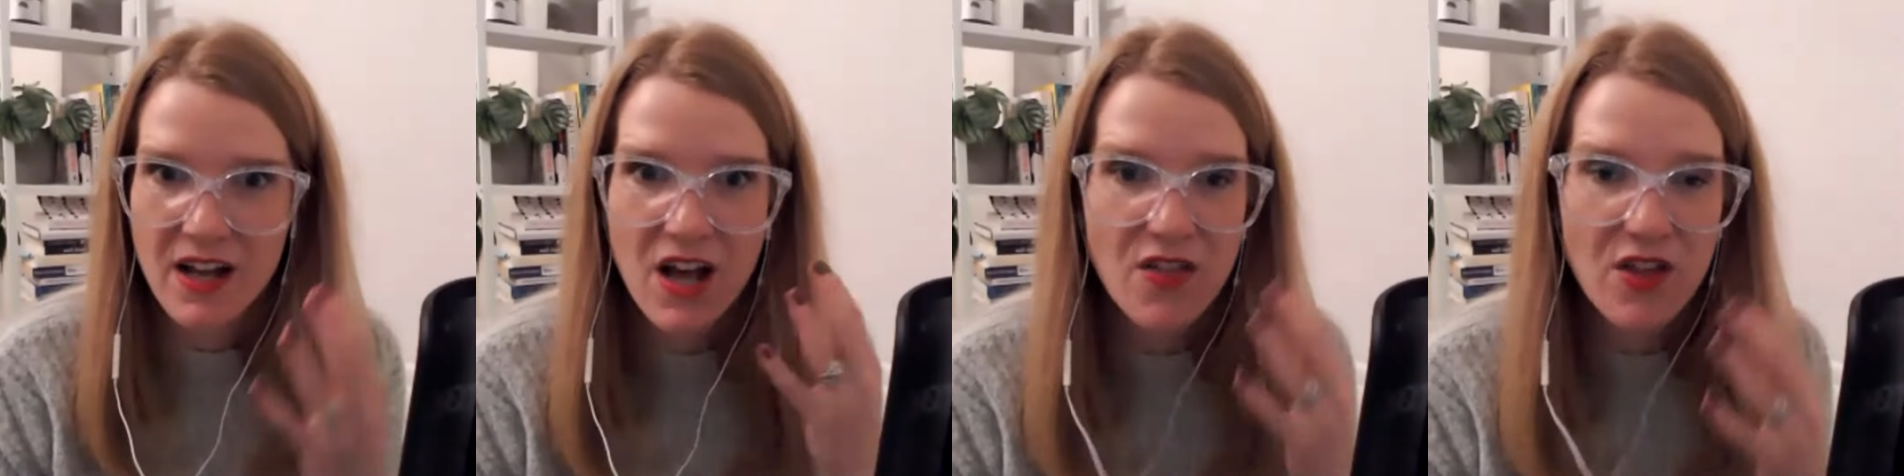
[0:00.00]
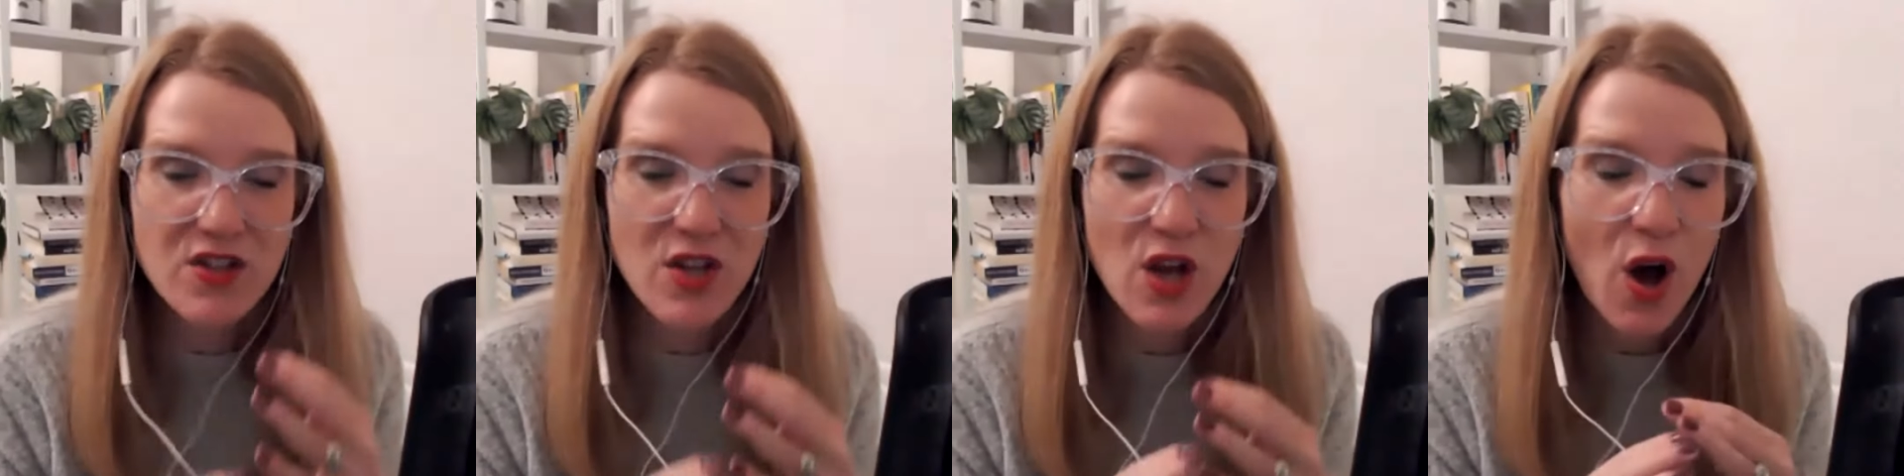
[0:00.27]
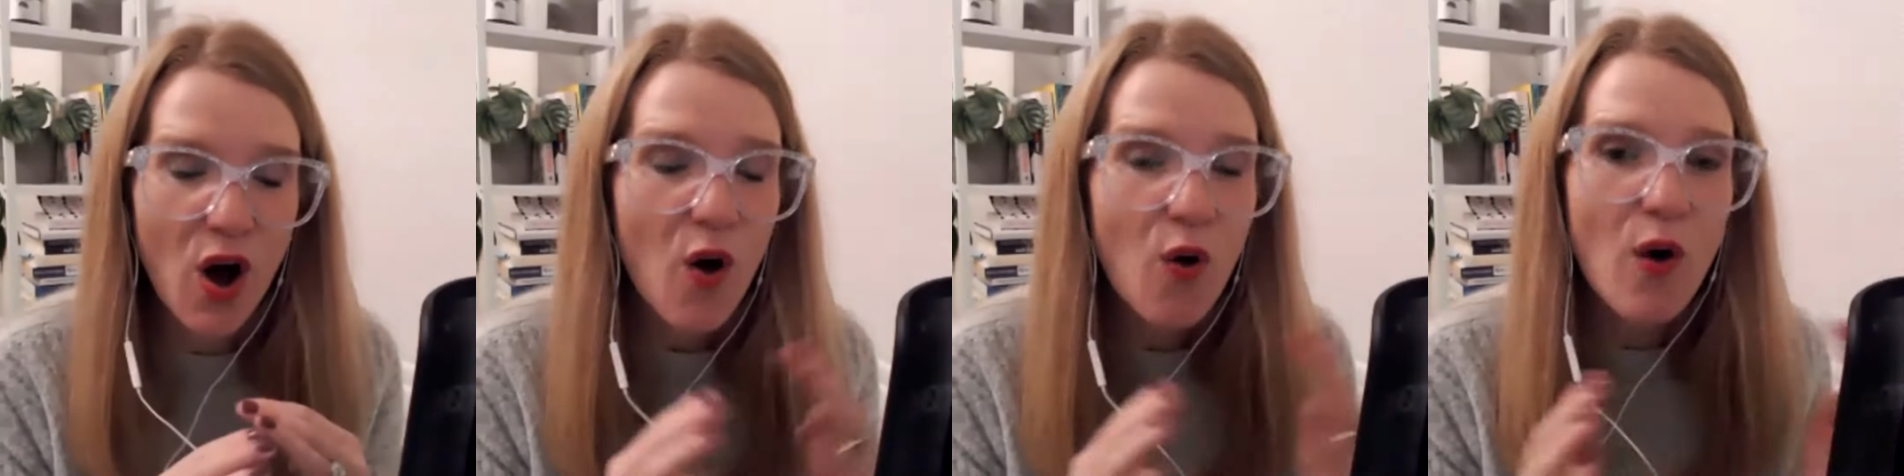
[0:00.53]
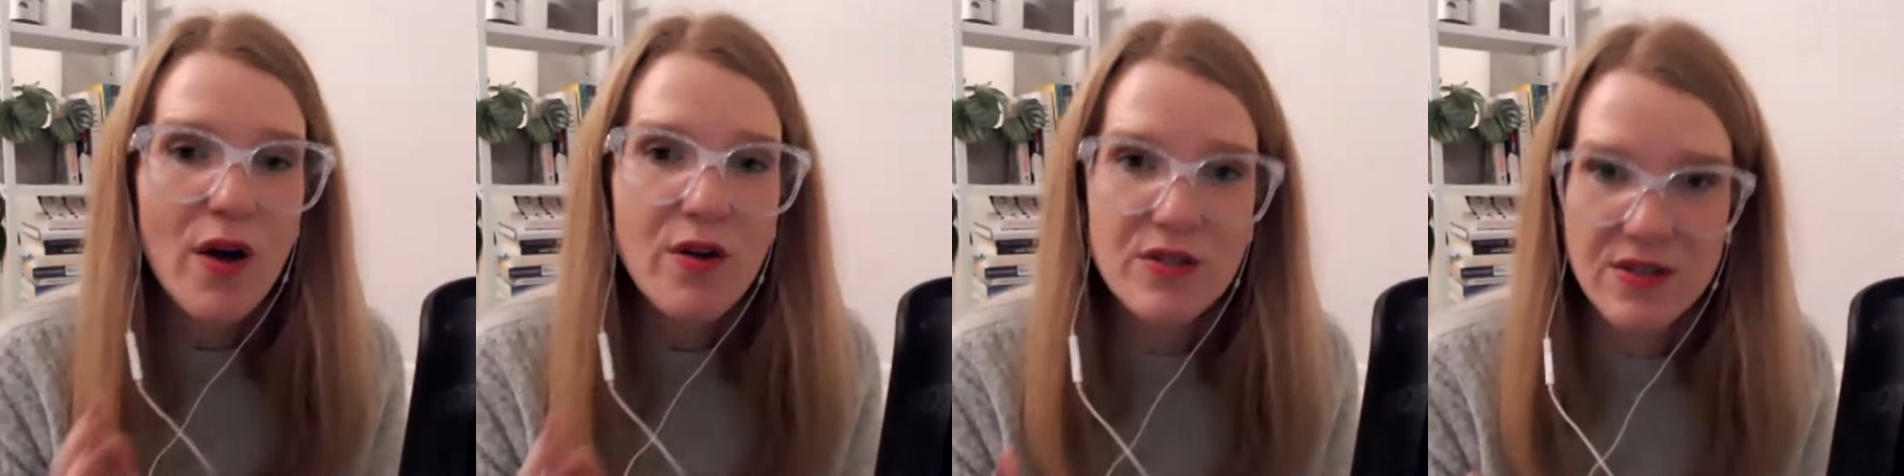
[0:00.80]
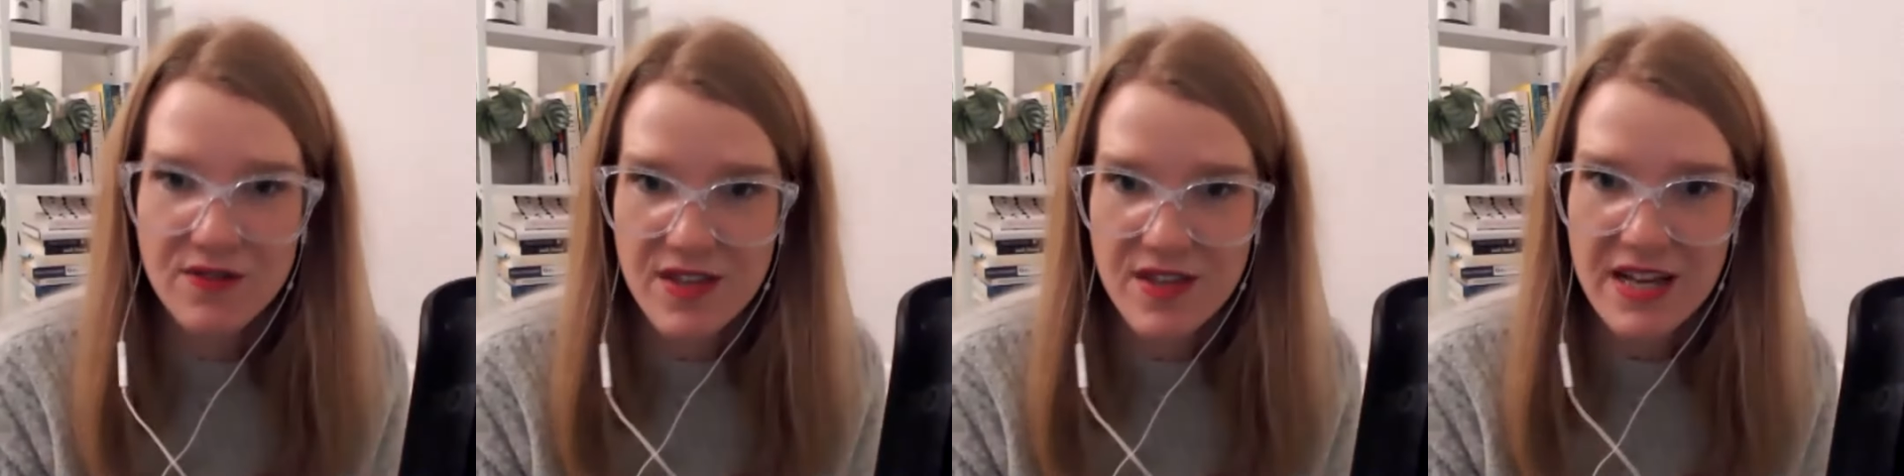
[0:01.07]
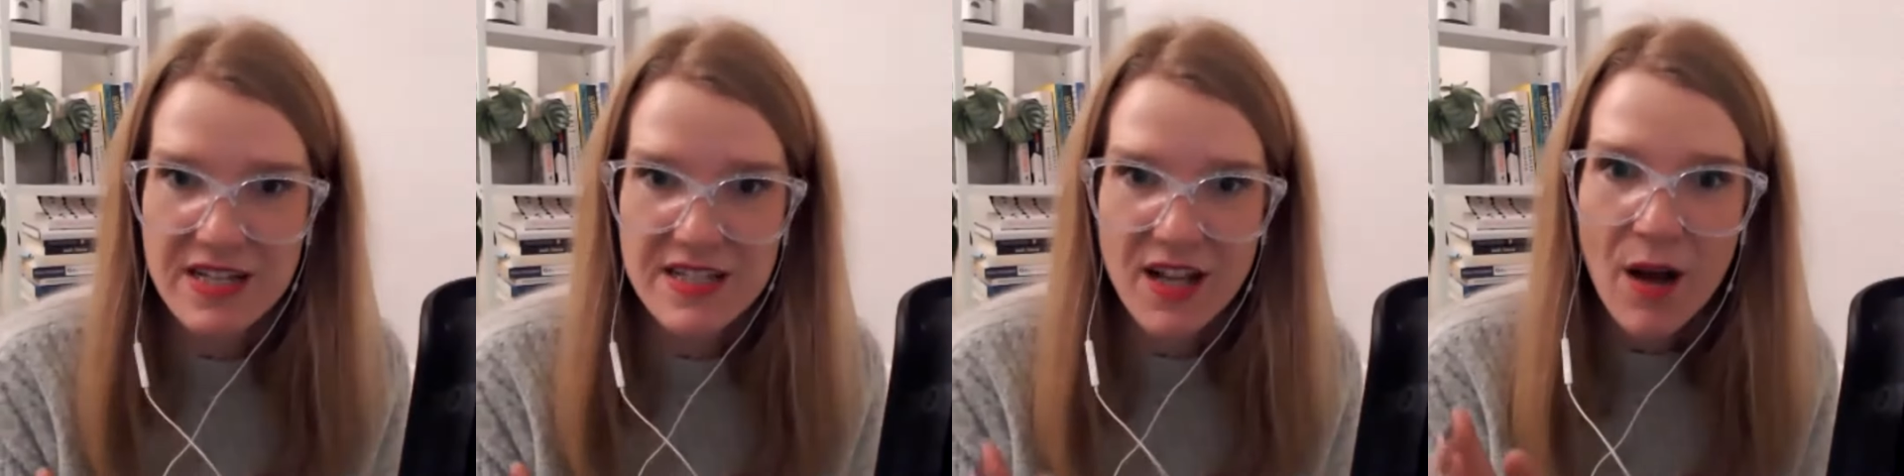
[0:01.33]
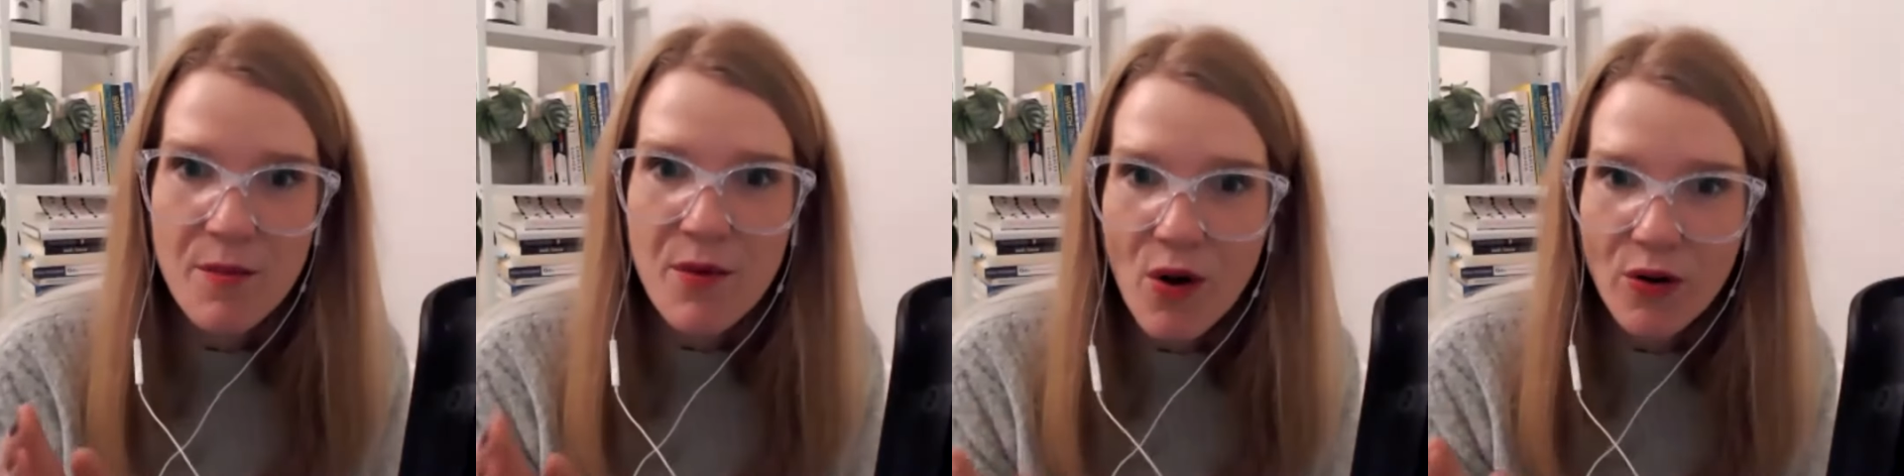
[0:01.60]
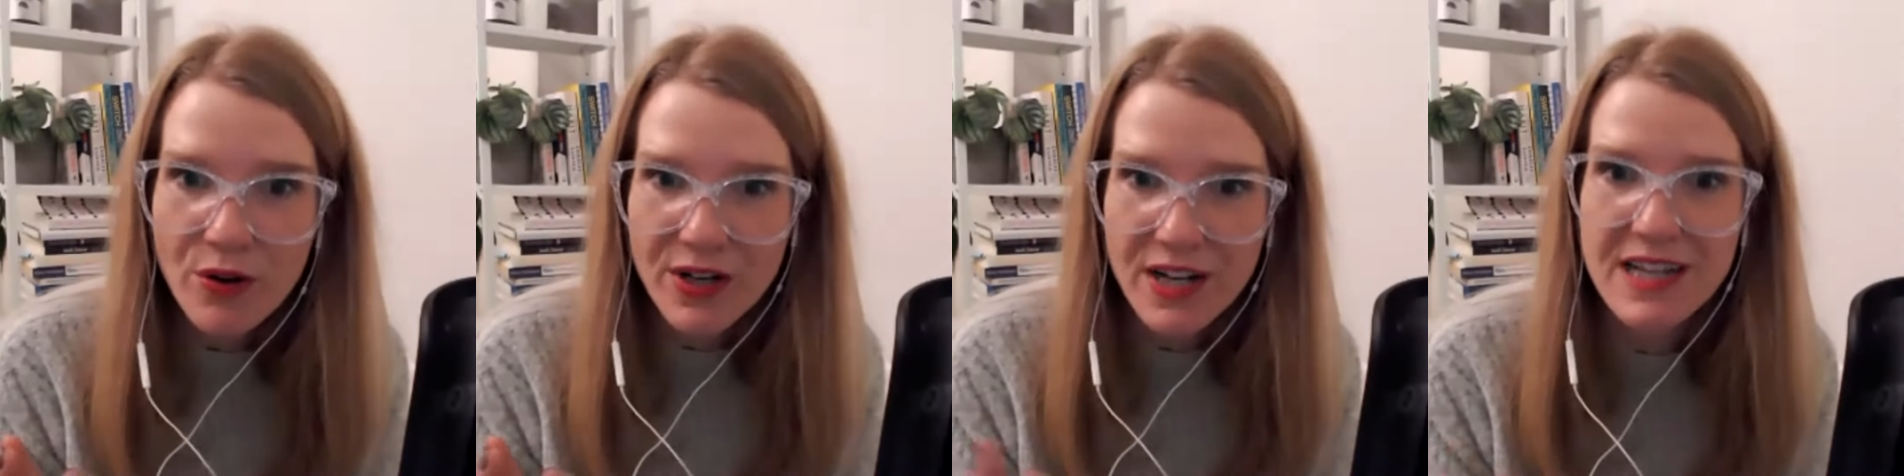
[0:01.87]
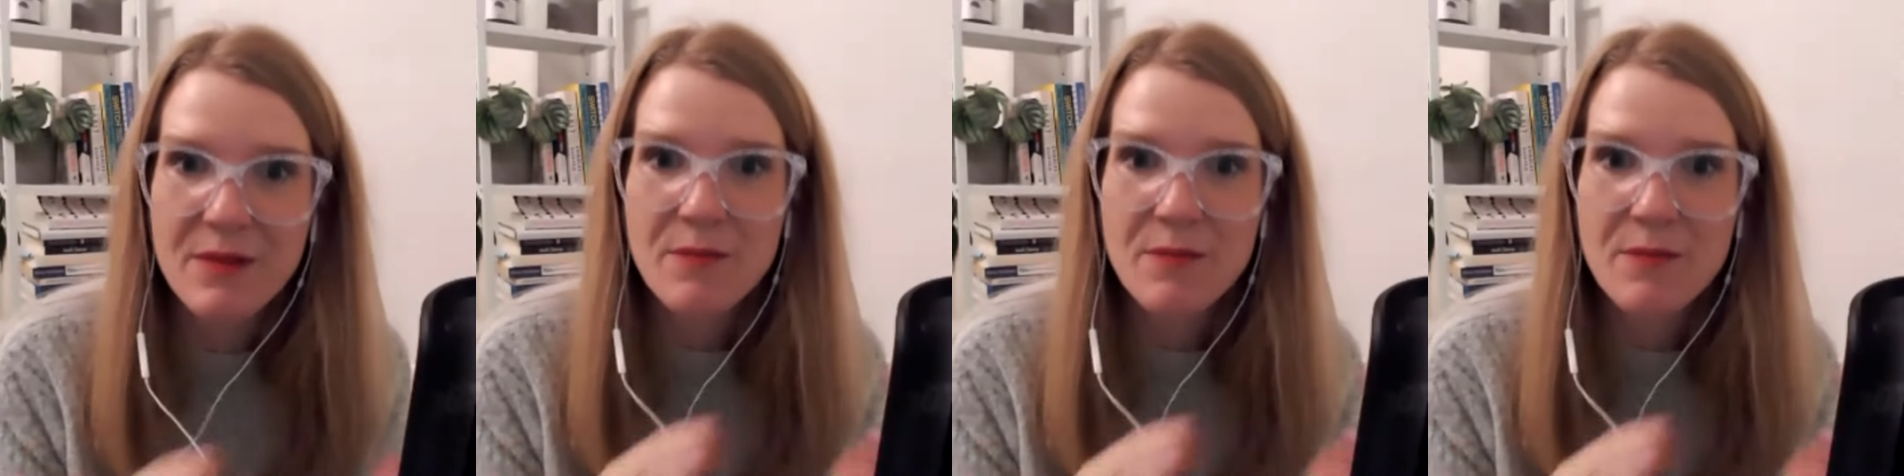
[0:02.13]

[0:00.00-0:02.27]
There's a whole host of things that I'm not good at,